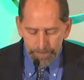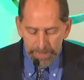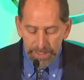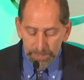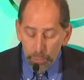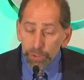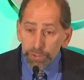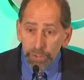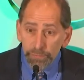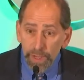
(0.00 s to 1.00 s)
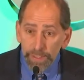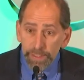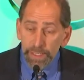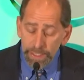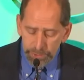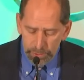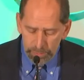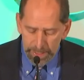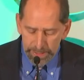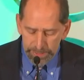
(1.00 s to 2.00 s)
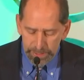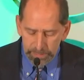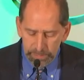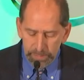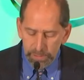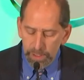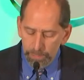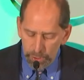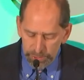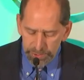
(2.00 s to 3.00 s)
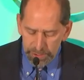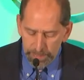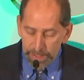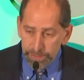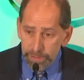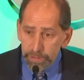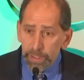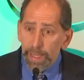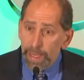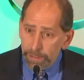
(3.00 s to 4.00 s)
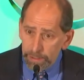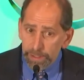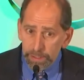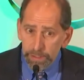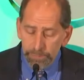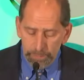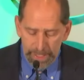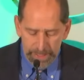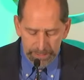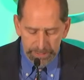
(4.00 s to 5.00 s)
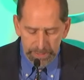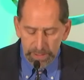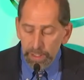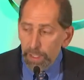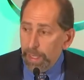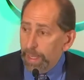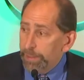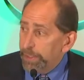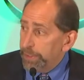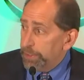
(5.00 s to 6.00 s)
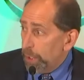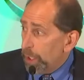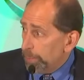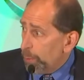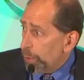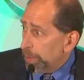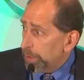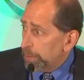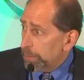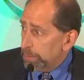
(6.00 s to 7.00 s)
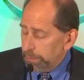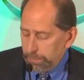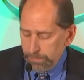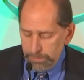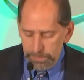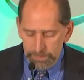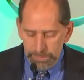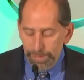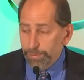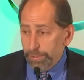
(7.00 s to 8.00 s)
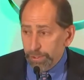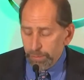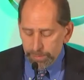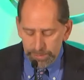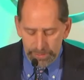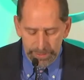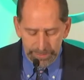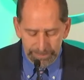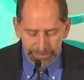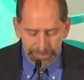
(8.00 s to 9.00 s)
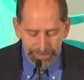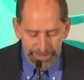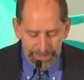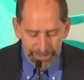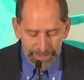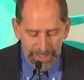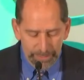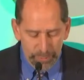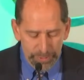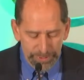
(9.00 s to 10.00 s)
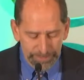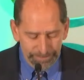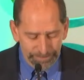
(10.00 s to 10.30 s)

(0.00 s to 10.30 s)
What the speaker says: He's board certified in internal medicine, emergency medicine, and clinical informatics, and he's all aboard. That was a joke, sorry, he's a lot of boards.